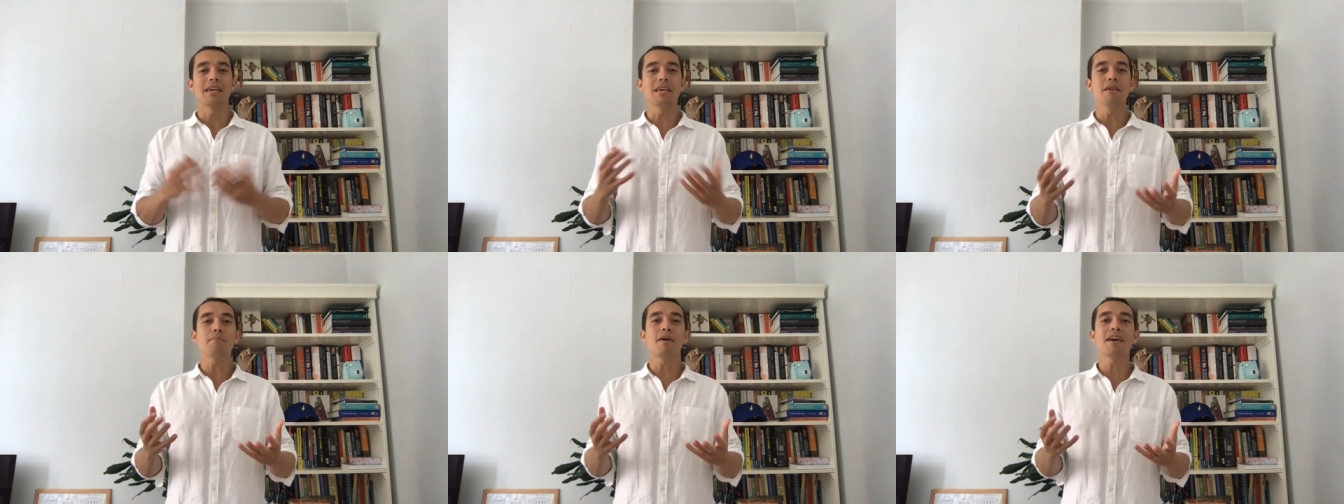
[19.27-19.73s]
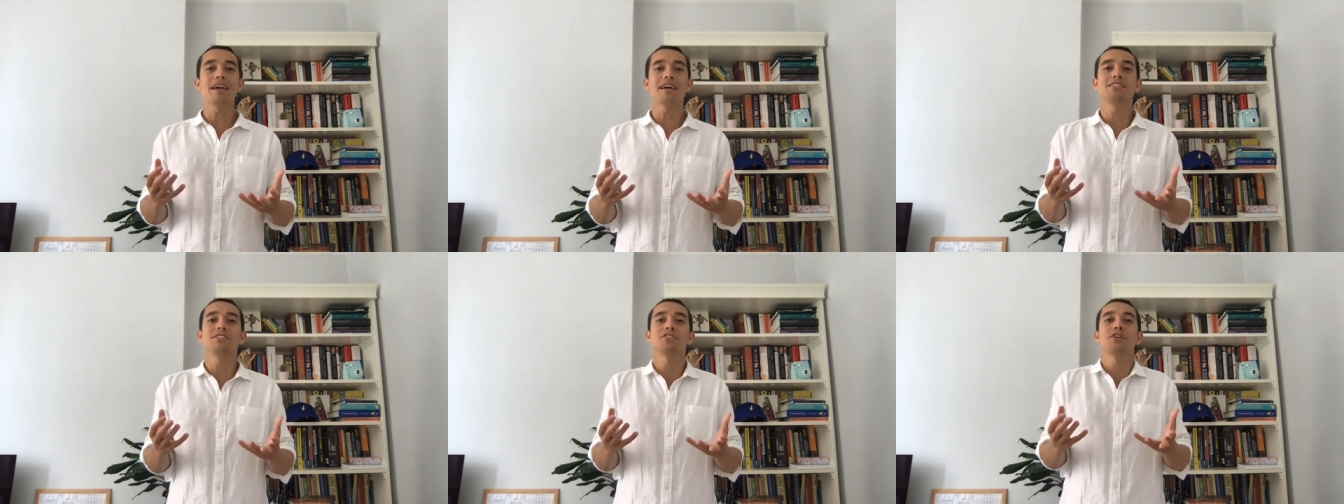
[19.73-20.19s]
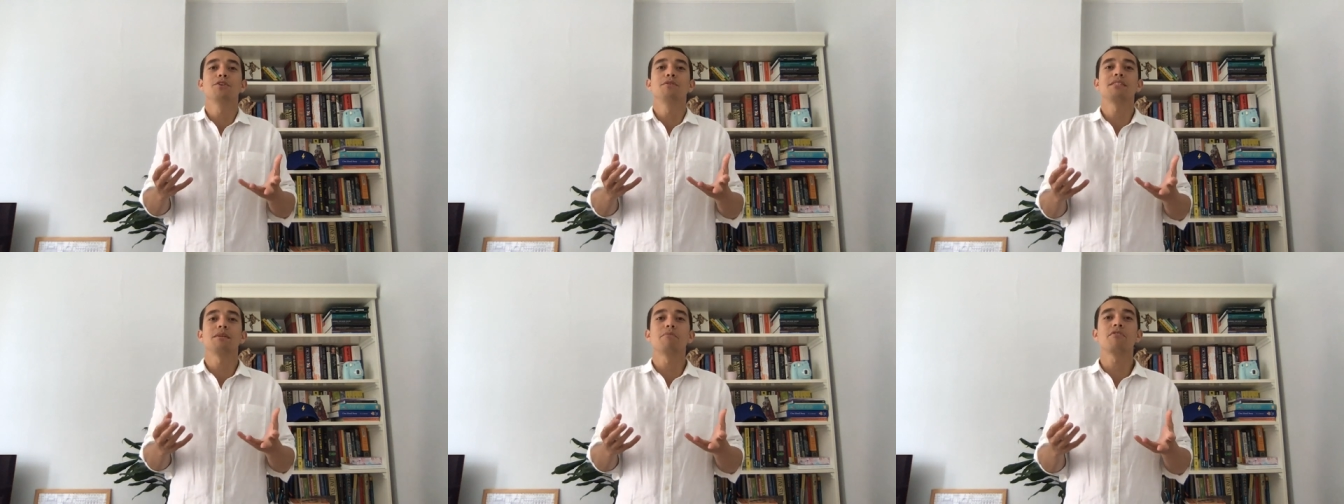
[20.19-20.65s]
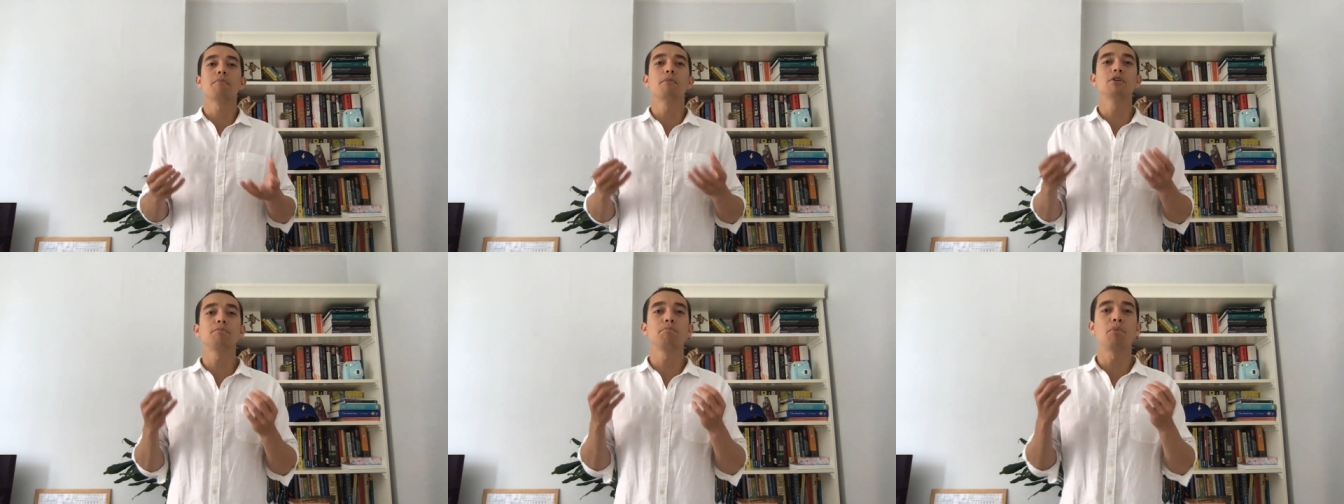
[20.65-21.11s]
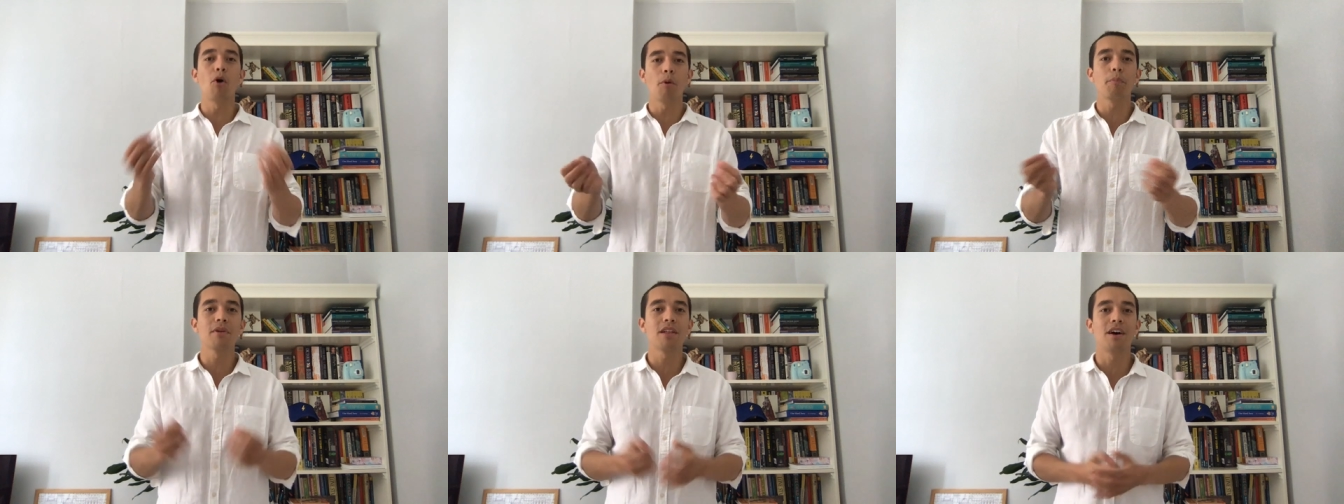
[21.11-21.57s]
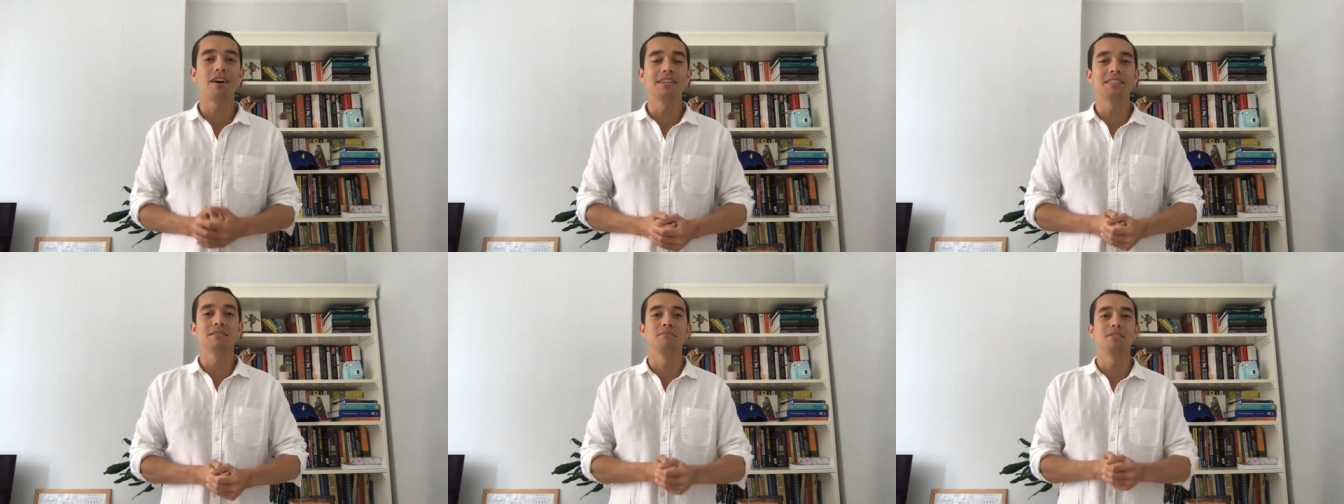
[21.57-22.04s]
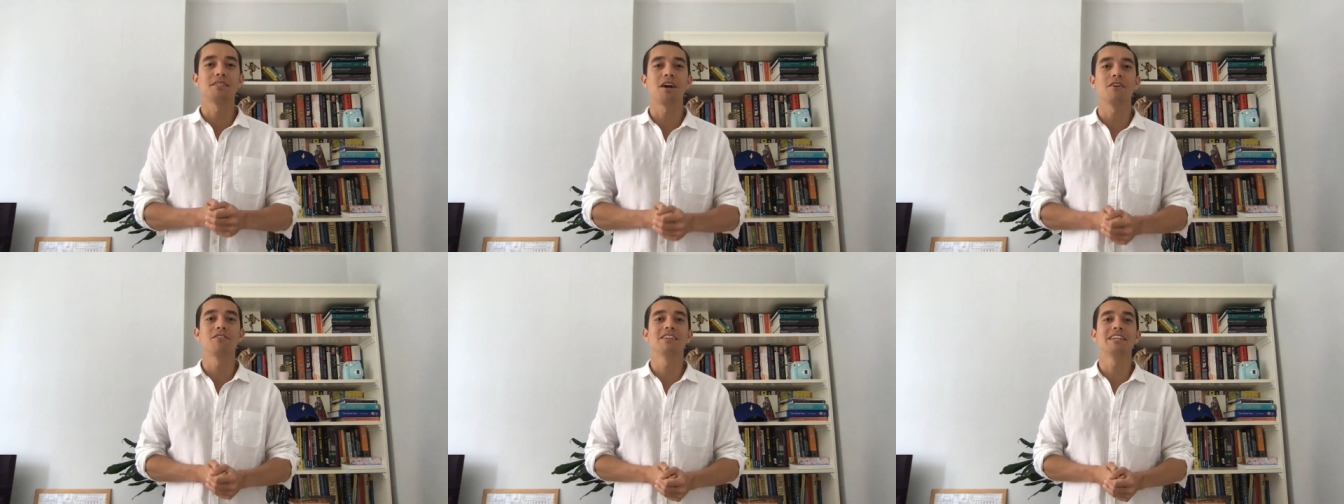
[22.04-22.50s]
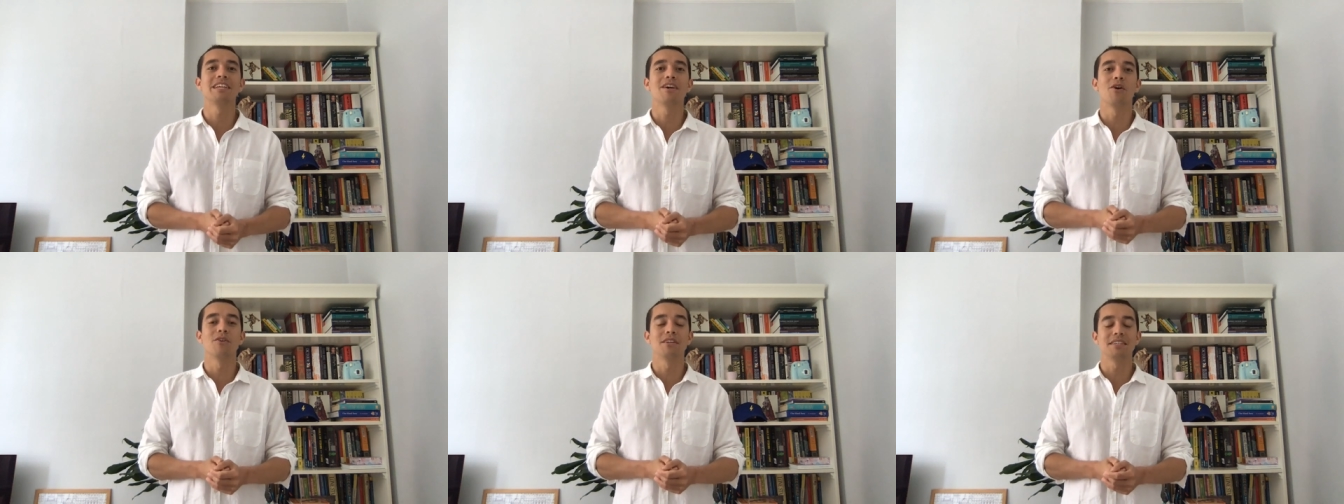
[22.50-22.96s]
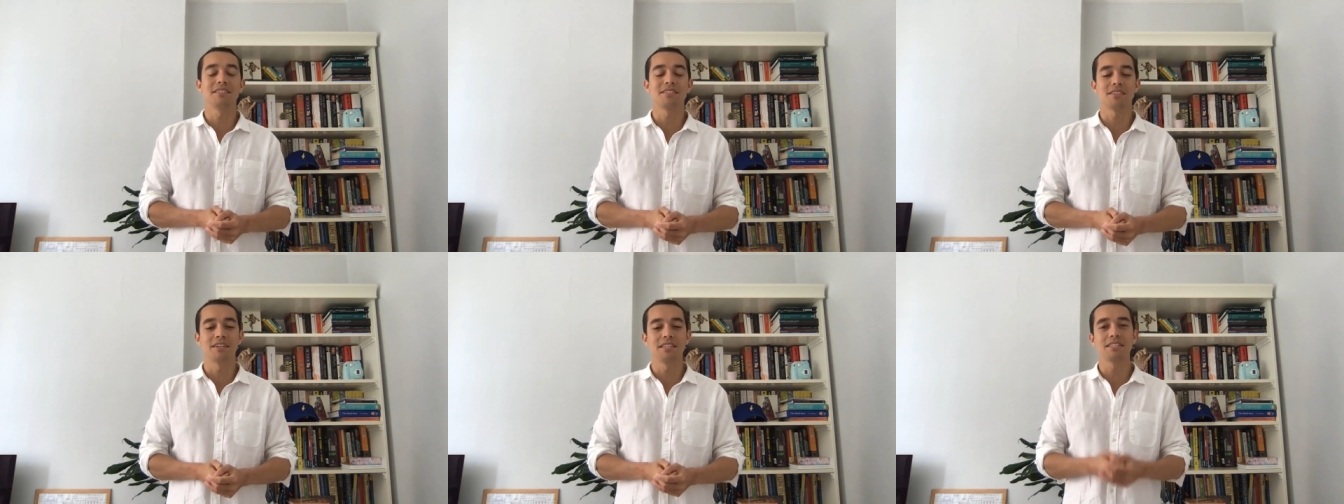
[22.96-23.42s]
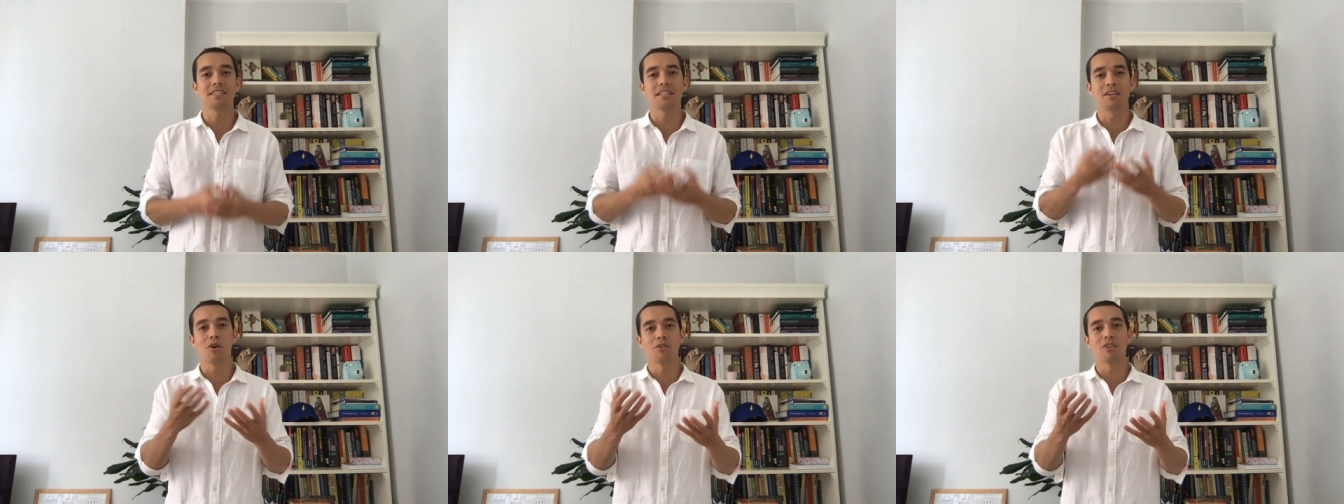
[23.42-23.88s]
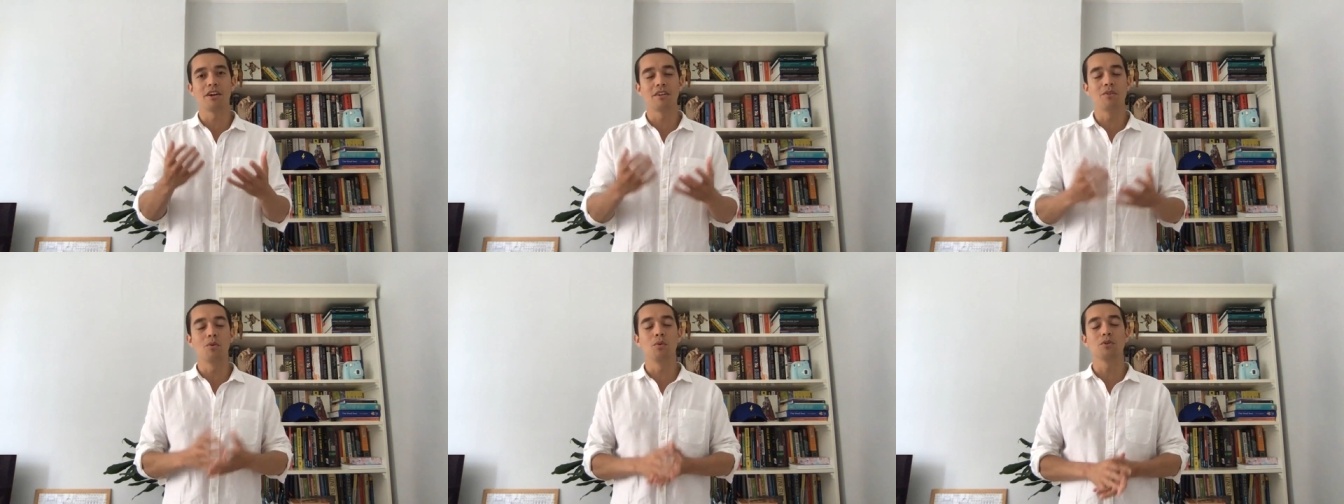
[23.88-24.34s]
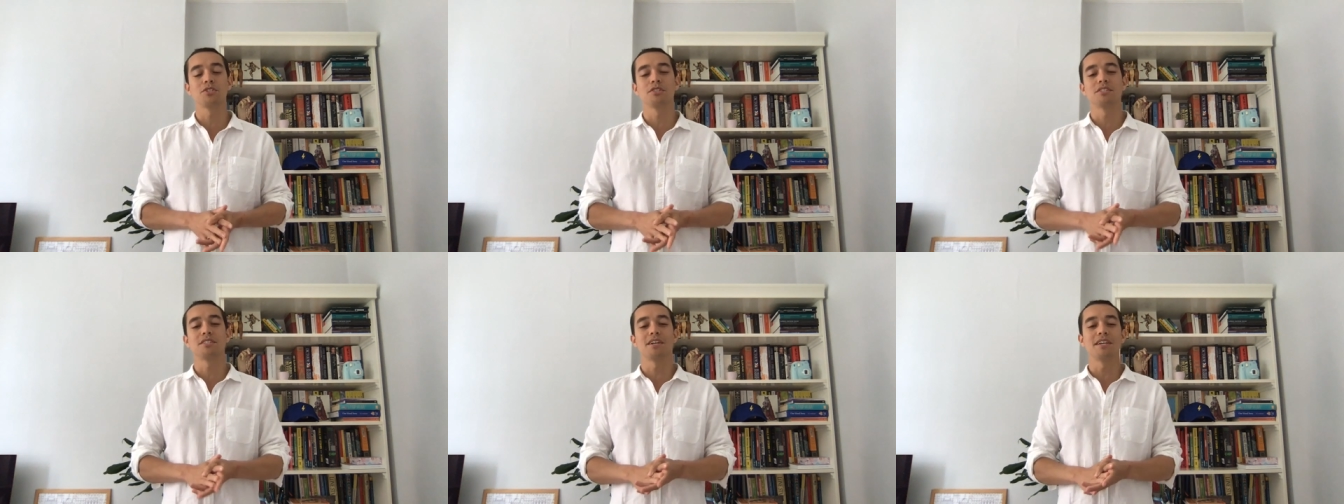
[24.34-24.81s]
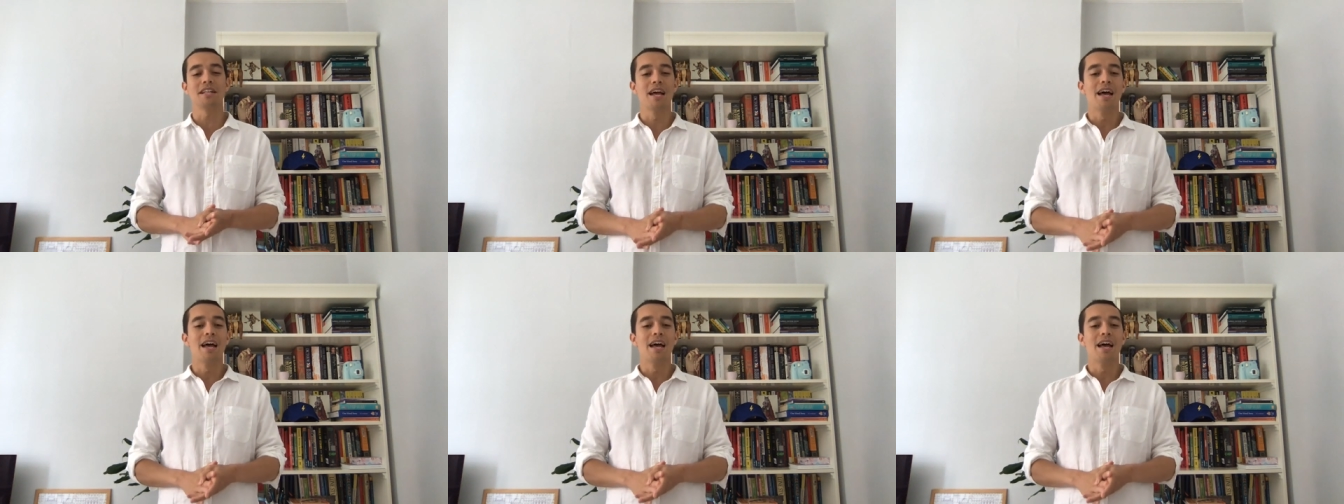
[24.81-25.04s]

eBay has shown some of the most popular items currently on its site, the online auction site,